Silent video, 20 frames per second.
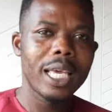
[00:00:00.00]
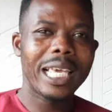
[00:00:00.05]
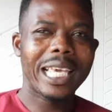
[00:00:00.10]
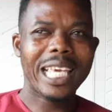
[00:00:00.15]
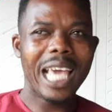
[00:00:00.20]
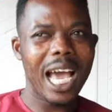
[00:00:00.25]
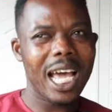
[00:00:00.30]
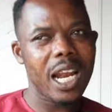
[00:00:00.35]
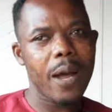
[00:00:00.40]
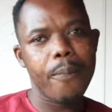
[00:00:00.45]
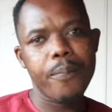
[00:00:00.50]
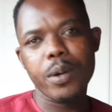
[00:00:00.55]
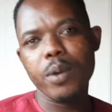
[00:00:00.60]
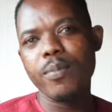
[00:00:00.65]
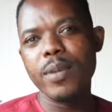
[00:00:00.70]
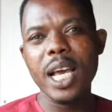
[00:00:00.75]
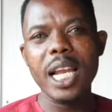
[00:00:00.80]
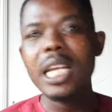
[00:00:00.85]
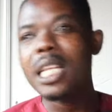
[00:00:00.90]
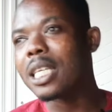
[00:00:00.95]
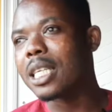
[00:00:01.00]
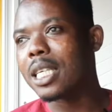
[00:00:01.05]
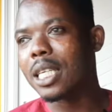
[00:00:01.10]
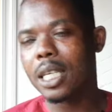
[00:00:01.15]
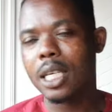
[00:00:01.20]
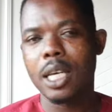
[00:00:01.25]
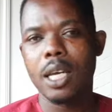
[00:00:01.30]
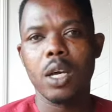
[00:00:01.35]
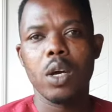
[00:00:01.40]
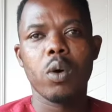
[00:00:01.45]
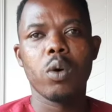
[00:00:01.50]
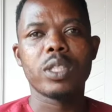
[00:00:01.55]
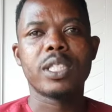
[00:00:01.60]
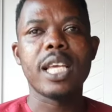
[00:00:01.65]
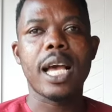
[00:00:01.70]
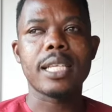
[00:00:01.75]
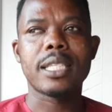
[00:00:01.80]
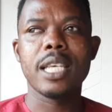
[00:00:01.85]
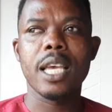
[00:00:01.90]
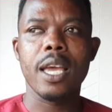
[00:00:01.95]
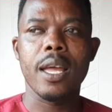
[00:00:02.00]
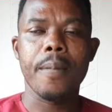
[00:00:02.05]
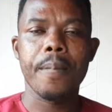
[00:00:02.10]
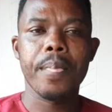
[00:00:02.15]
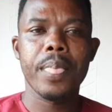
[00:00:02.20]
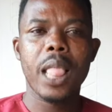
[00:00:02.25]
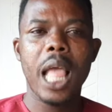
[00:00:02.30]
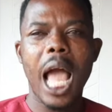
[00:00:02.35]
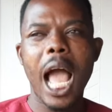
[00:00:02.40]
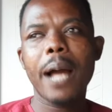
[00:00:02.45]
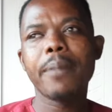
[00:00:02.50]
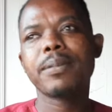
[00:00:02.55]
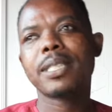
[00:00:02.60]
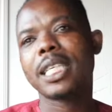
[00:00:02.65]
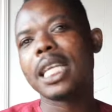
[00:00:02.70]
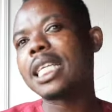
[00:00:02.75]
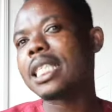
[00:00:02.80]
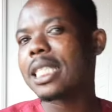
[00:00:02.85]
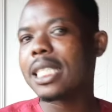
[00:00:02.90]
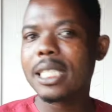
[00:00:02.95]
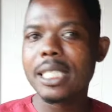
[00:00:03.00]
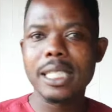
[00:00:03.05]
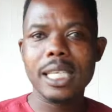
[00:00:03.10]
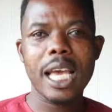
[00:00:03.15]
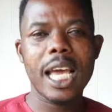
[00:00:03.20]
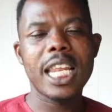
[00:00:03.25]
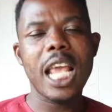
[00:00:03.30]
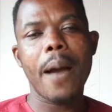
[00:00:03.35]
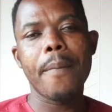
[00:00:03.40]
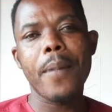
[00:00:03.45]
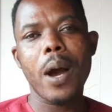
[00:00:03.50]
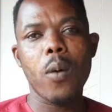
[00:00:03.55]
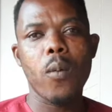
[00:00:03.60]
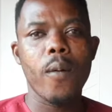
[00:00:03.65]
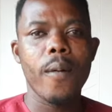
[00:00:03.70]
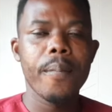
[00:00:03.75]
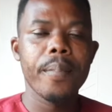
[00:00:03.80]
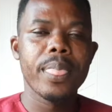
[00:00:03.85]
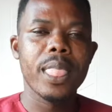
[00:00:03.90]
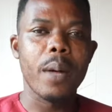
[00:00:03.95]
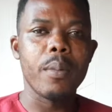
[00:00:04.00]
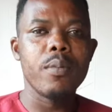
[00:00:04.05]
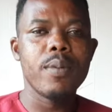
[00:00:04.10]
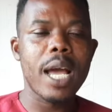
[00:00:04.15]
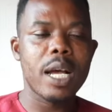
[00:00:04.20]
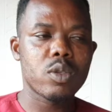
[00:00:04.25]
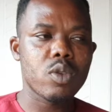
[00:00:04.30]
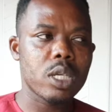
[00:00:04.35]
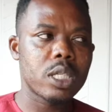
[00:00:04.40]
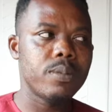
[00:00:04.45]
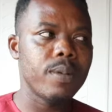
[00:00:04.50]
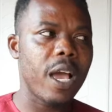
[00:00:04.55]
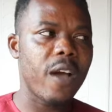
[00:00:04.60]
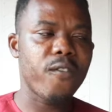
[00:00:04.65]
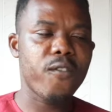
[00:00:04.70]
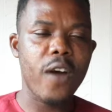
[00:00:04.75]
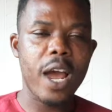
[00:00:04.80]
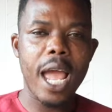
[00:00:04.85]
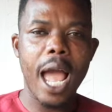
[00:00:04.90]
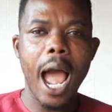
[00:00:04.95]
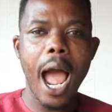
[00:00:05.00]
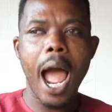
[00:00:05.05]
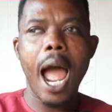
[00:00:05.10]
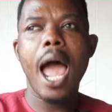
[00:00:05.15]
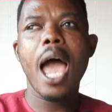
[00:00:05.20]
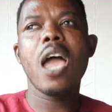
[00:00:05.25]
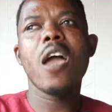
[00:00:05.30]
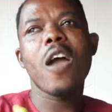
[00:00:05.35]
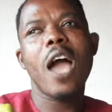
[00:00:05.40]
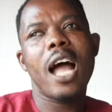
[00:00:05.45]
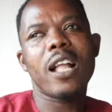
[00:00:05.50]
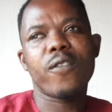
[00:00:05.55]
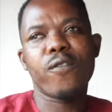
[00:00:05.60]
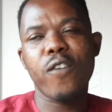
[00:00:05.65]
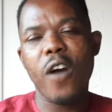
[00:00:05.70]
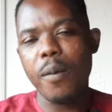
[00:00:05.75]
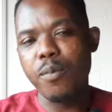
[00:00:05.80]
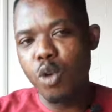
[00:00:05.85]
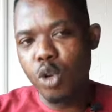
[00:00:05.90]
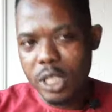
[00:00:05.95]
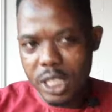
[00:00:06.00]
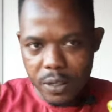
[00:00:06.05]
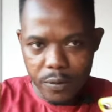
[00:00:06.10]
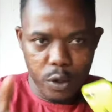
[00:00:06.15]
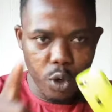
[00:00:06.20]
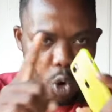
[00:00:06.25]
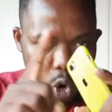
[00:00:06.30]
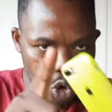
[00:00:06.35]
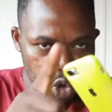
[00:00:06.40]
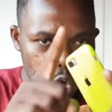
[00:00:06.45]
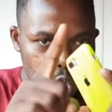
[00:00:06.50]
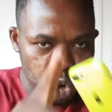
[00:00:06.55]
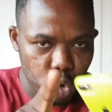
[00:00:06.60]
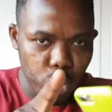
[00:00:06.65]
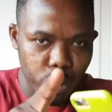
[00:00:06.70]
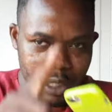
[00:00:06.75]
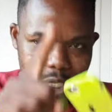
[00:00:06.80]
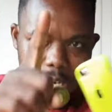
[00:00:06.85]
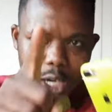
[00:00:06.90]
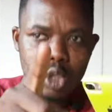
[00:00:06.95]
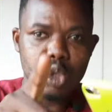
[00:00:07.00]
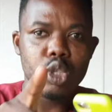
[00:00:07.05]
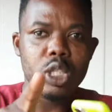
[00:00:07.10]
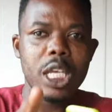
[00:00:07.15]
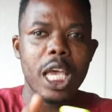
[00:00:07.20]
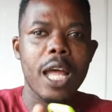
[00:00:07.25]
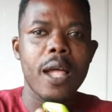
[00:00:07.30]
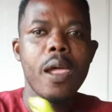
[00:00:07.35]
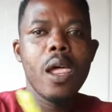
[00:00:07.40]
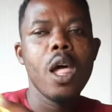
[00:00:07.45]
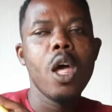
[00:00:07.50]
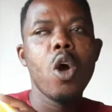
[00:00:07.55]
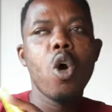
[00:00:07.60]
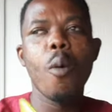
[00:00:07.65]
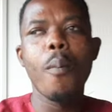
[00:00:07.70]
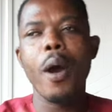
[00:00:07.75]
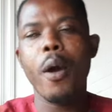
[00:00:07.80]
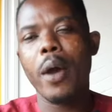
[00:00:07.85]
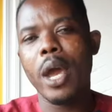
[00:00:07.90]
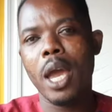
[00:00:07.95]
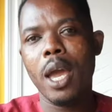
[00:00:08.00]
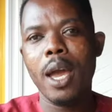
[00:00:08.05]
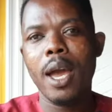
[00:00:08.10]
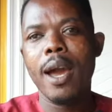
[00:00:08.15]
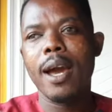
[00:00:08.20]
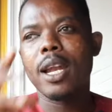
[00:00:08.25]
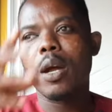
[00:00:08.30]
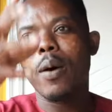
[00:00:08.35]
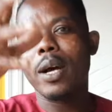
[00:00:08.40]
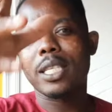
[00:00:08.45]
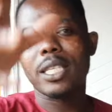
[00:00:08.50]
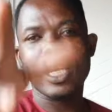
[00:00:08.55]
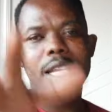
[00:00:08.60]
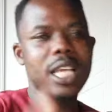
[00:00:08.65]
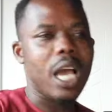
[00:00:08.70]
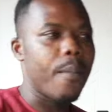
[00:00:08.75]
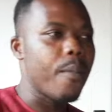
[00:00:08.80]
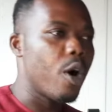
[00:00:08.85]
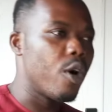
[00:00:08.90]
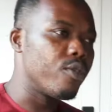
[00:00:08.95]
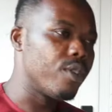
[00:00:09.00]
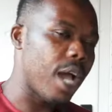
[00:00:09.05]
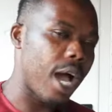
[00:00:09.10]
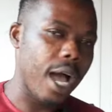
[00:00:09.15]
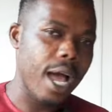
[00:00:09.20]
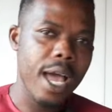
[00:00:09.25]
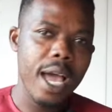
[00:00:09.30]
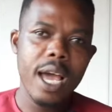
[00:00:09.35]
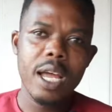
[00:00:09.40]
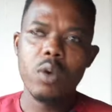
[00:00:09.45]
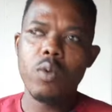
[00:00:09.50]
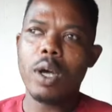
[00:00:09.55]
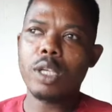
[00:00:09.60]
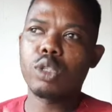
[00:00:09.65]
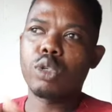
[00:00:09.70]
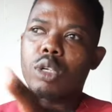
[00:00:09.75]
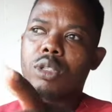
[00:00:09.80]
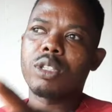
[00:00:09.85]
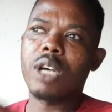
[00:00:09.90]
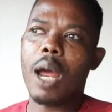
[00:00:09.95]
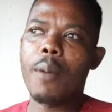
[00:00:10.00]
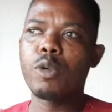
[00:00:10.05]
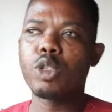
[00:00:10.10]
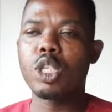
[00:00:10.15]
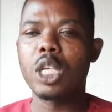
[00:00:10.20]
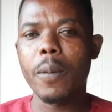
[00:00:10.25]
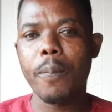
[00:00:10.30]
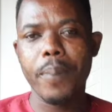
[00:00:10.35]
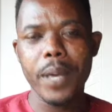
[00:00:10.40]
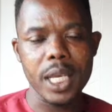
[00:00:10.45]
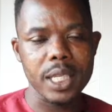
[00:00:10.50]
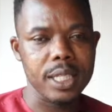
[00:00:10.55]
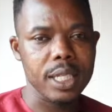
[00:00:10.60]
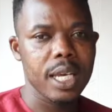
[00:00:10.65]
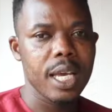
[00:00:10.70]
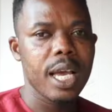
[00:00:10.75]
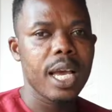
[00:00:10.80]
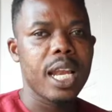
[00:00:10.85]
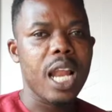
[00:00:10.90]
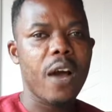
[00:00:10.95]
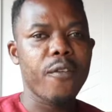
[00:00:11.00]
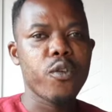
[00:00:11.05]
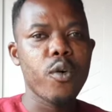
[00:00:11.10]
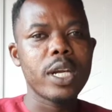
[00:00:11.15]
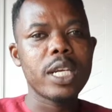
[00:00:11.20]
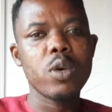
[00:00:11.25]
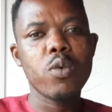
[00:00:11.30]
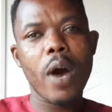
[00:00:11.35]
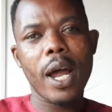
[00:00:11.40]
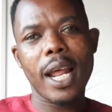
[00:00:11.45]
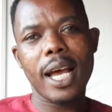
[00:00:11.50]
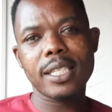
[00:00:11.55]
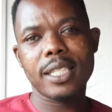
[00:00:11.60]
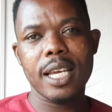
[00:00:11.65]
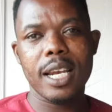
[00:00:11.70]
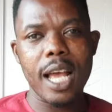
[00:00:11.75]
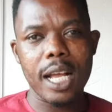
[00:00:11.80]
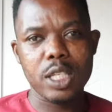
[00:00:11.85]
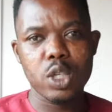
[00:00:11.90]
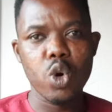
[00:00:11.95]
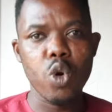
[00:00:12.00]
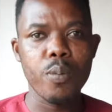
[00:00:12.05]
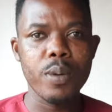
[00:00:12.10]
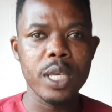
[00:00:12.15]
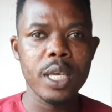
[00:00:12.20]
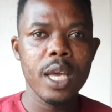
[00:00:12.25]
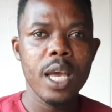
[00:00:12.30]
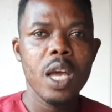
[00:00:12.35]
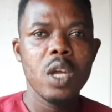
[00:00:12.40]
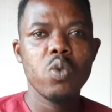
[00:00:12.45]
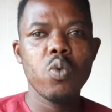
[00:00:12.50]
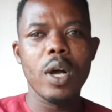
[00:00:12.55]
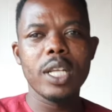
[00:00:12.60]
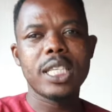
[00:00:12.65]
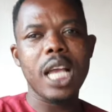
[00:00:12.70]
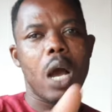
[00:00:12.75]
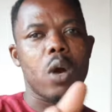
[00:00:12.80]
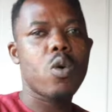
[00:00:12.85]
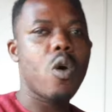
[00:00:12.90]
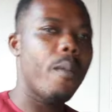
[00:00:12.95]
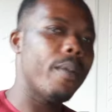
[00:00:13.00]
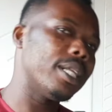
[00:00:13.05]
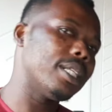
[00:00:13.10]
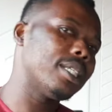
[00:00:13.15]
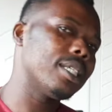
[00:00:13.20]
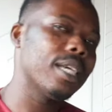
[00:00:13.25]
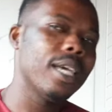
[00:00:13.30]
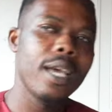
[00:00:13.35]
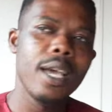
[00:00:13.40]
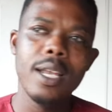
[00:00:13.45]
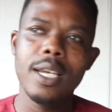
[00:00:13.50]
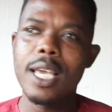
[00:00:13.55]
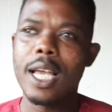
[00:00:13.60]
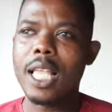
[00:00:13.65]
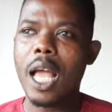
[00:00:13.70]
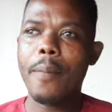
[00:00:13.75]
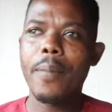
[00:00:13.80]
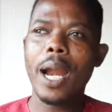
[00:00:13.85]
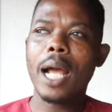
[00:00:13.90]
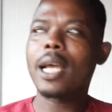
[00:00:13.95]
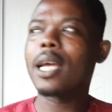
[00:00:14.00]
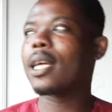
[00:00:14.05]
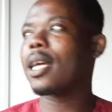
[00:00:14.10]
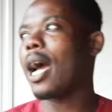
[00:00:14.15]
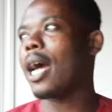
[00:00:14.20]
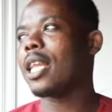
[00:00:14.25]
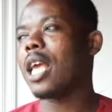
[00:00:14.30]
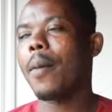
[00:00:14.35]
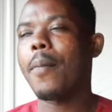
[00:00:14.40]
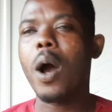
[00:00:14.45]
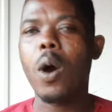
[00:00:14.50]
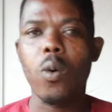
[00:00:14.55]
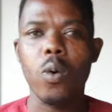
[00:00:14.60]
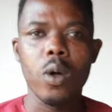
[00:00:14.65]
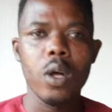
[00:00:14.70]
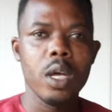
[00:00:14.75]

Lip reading: Ghana Premier League. What you say? Update Eddie Amount. Na bibi answer to me fine. Ah, at Fabio TV on YouTube. Send us so say, Obehwe, na wa share the ammonia. No wa subscribe to the page. Na if you want to hear that, say the atrobi. No wa ja comment. near Nyabarak and Candy Amount.